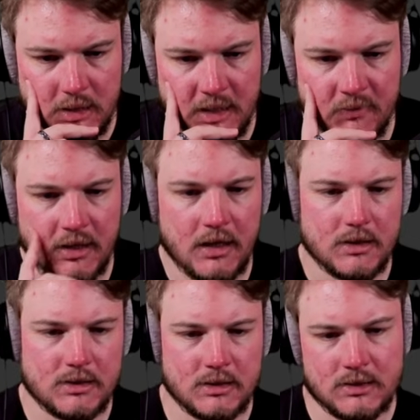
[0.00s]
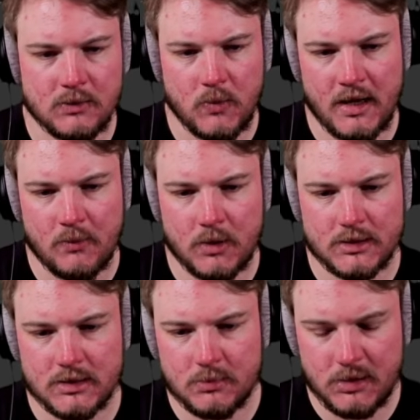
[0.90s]
I never get it the way I
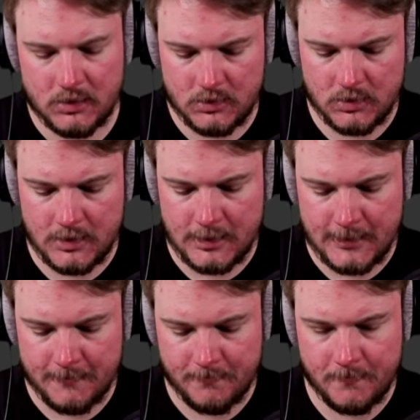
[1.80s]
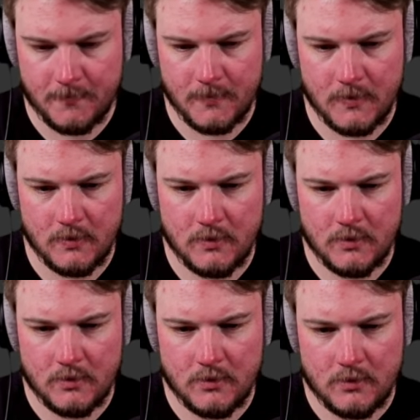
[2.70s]
want it to be. I
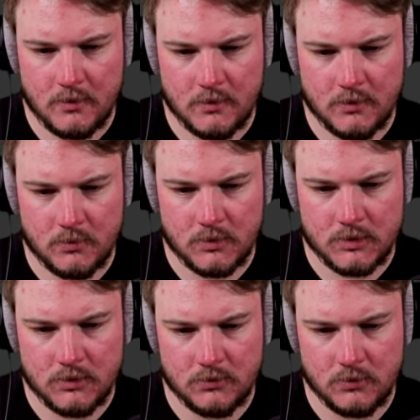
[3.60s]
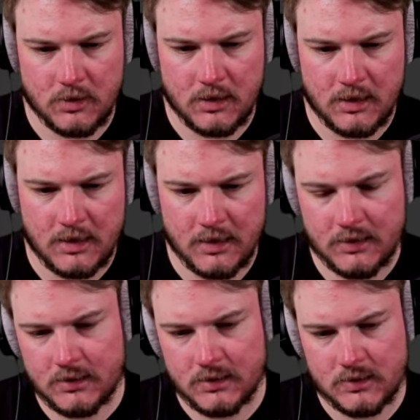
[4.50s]
want to
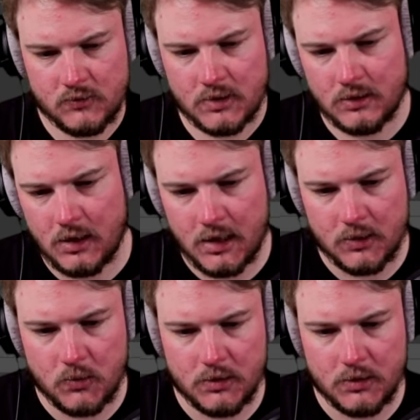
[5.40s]
height. Let's try the high